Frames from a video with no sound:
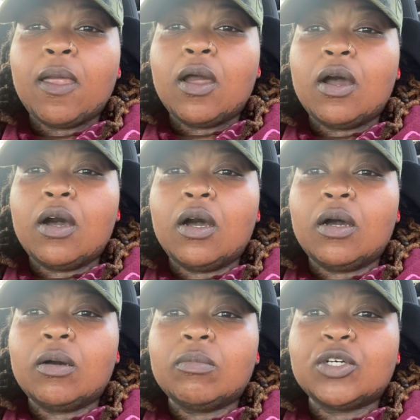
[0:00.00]

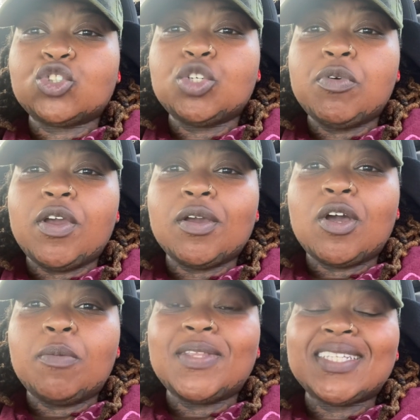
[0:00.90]
a stream of
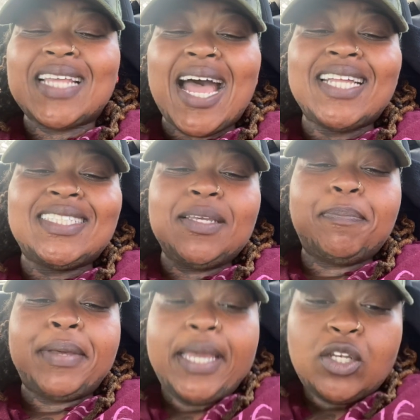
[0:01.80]
income that I
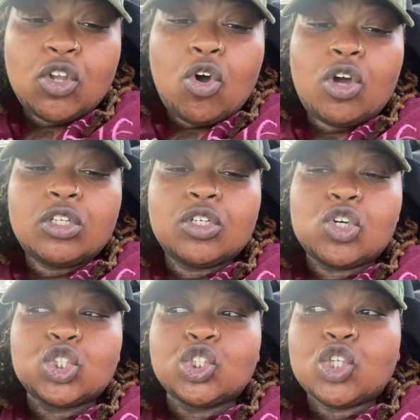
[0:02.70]
depend on
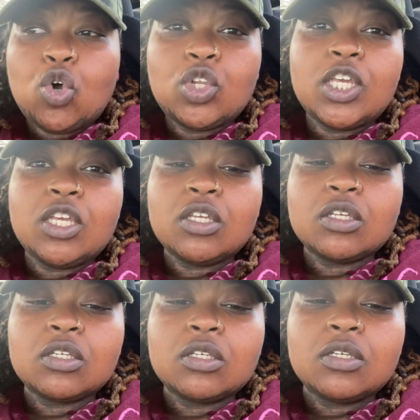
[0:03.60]
solely,
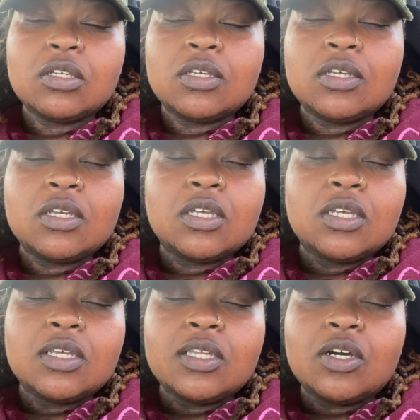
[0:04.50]

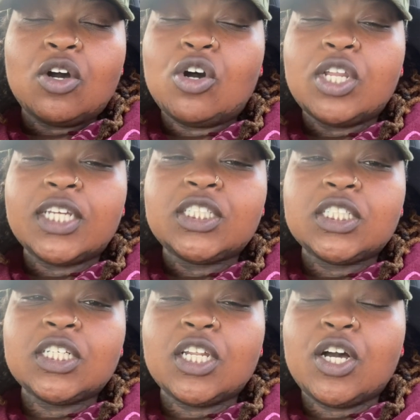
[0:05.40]
all that
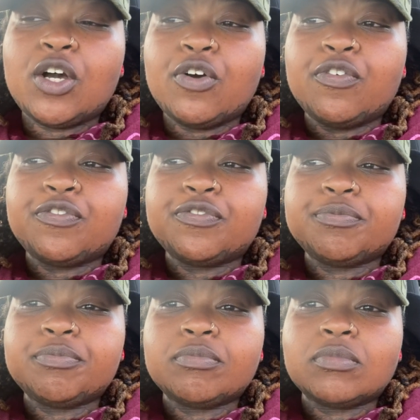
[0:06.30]
shit of
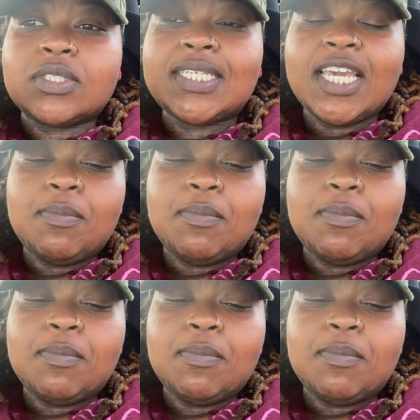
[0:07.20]
taking my